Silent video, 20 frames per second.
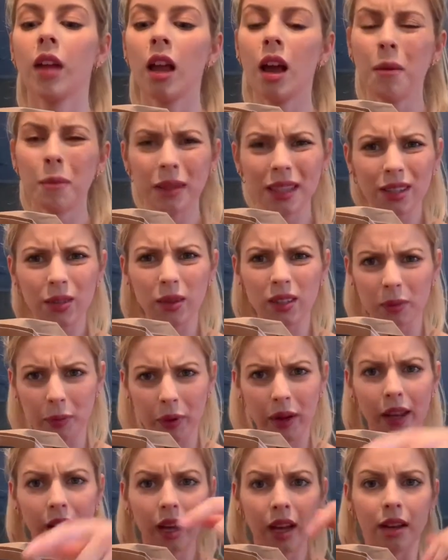But this one's
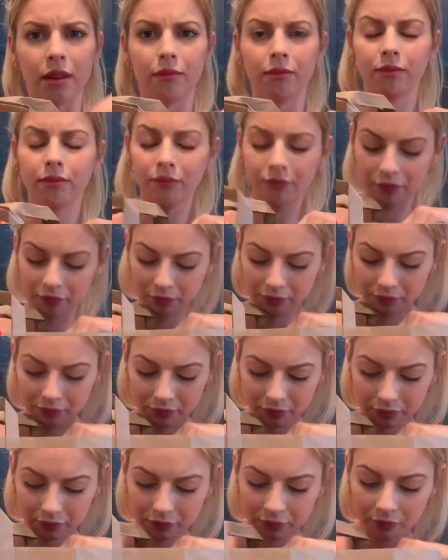pretty good.
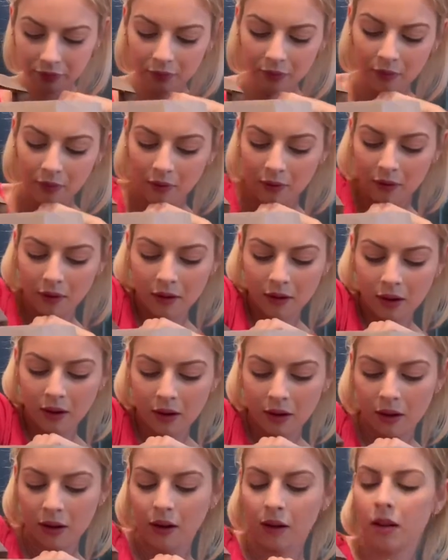
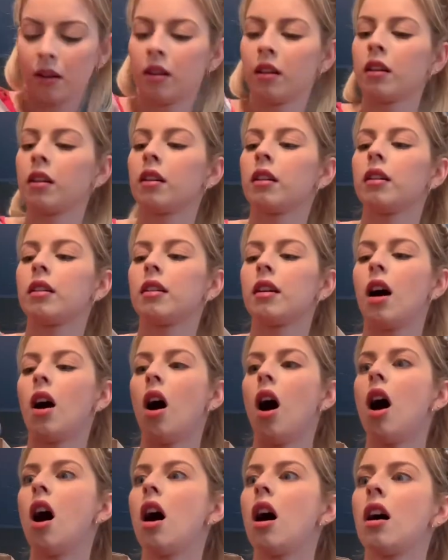
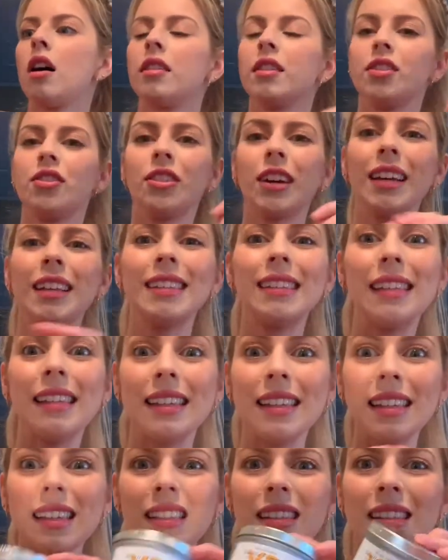Oh, did you guys see
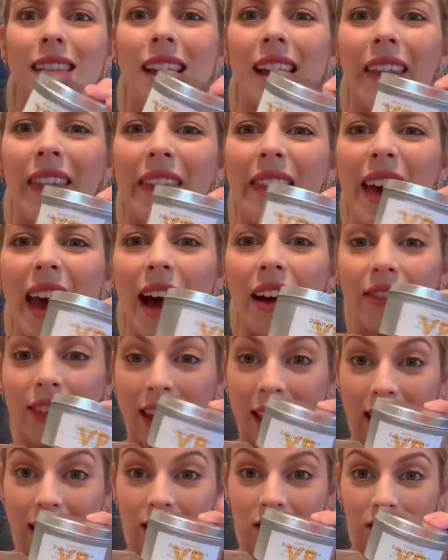this? They have
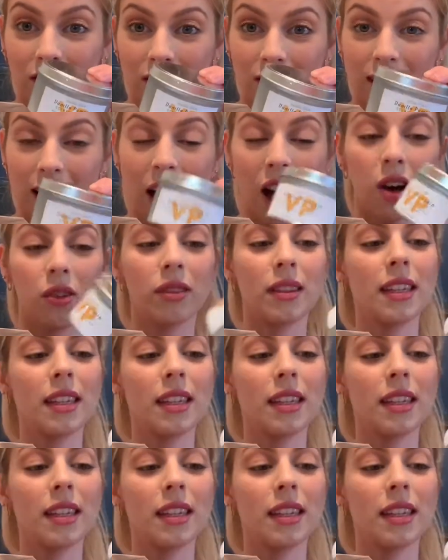candles now.